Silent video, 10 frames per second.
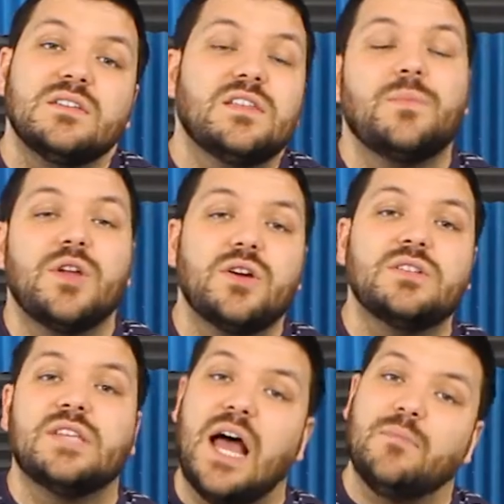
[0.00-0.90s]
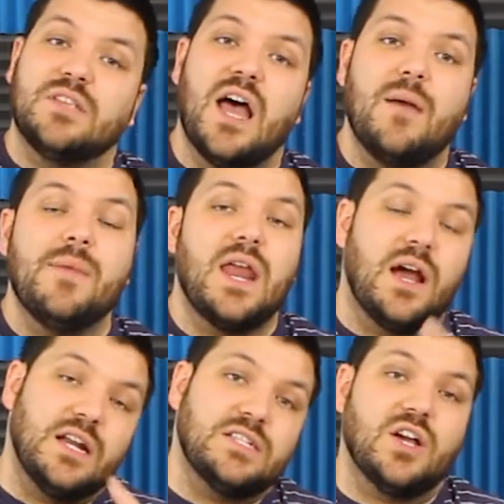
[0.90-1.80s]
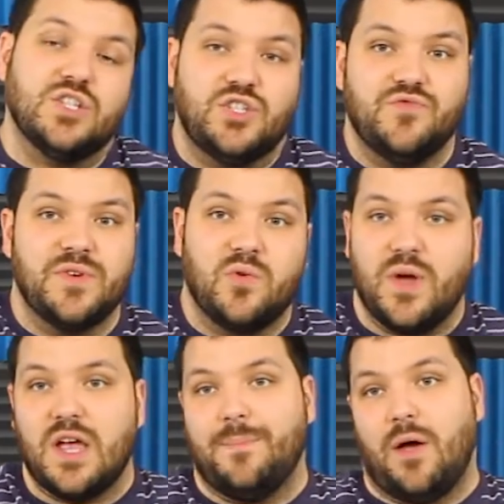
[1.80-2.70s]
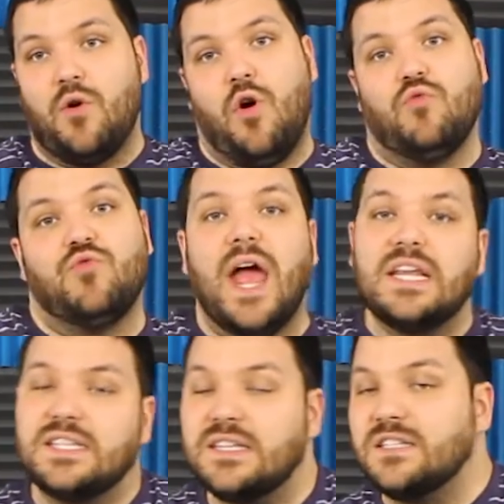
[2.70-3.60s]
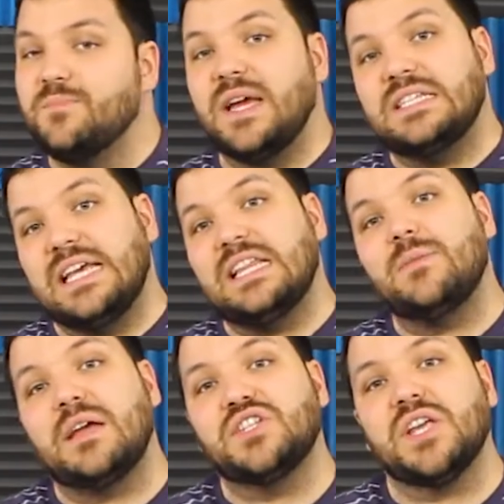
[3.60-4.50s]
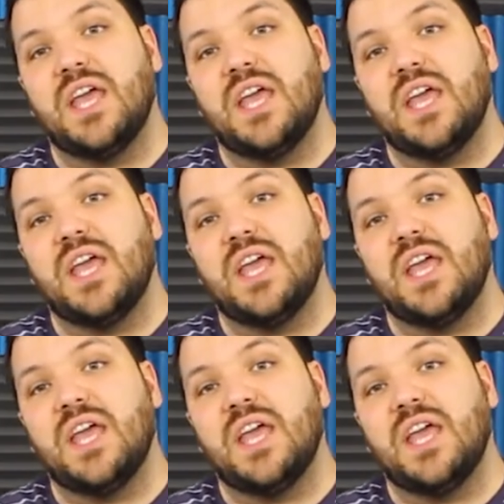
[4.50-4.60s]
Sup nerds, I'm Tom, and I'm going to talk to you real quick about Horizons by Daily Magic